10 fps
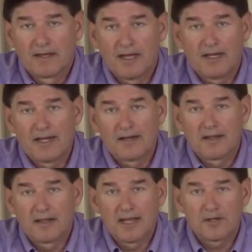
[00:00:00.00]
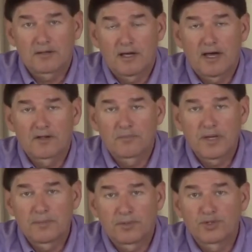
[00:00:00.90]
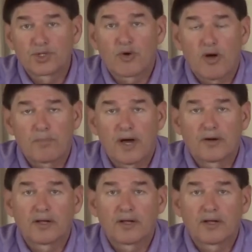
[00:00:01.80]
and then they other people show up